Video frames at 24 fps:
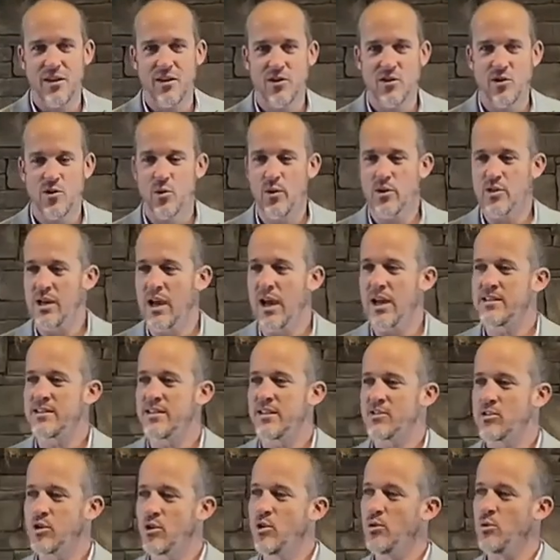To which God
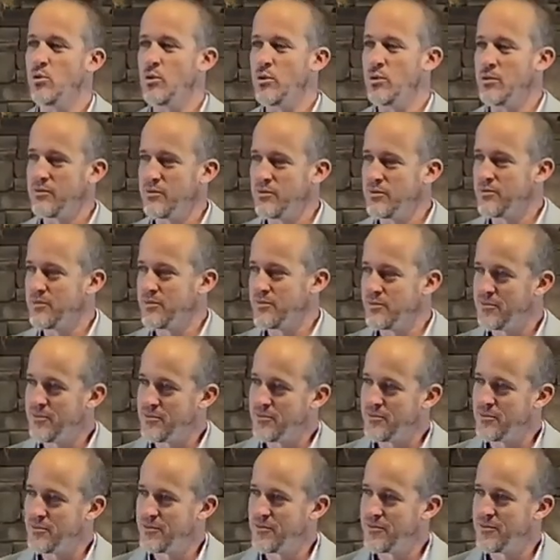says, cool.
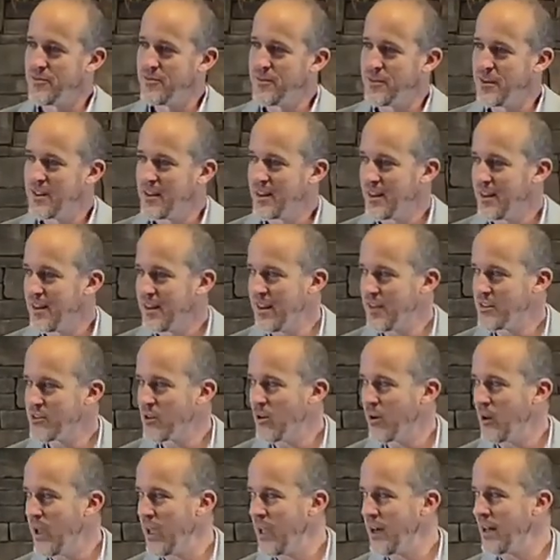Let's
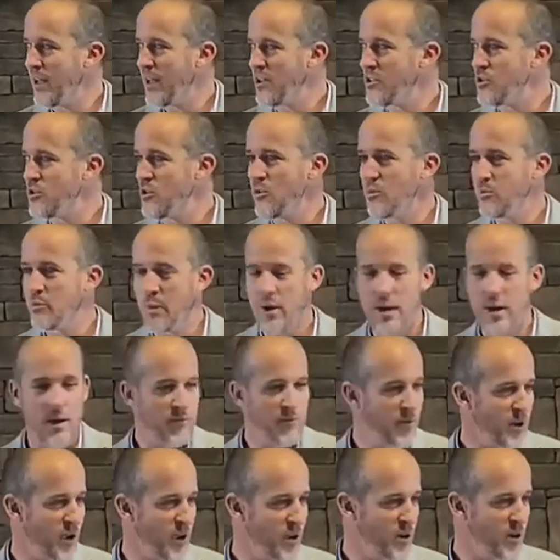go ahead and let you pay up
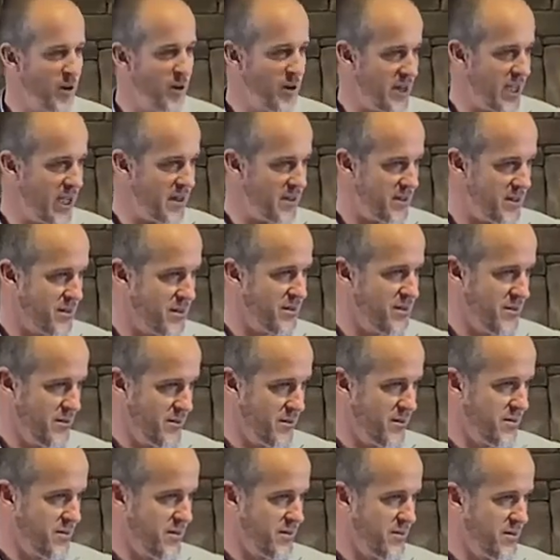for all your debts.
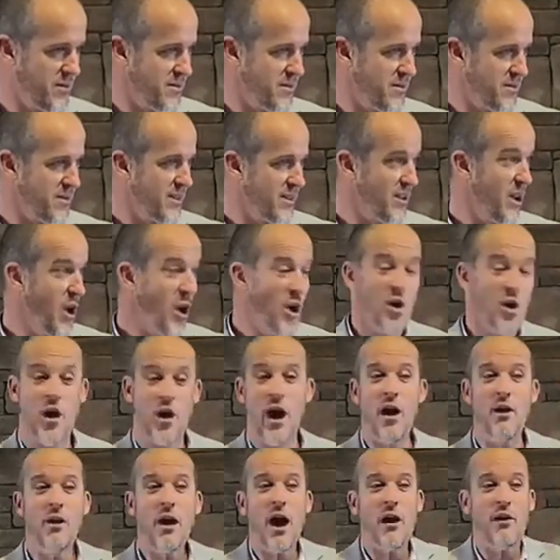
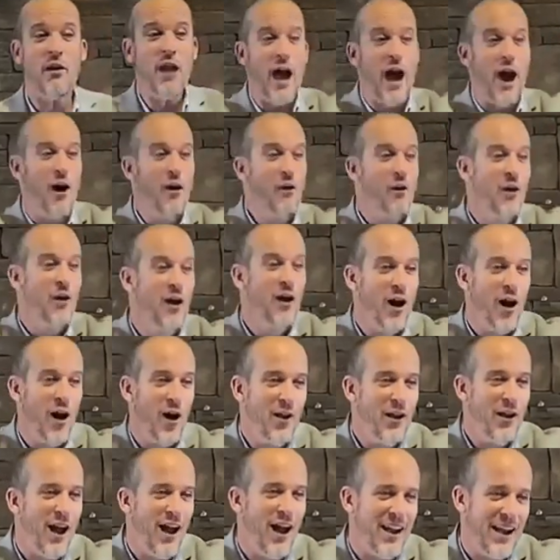No, no, no.
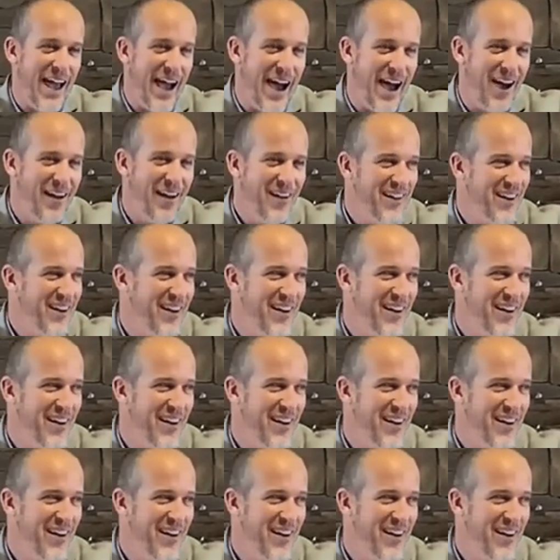Hold on now.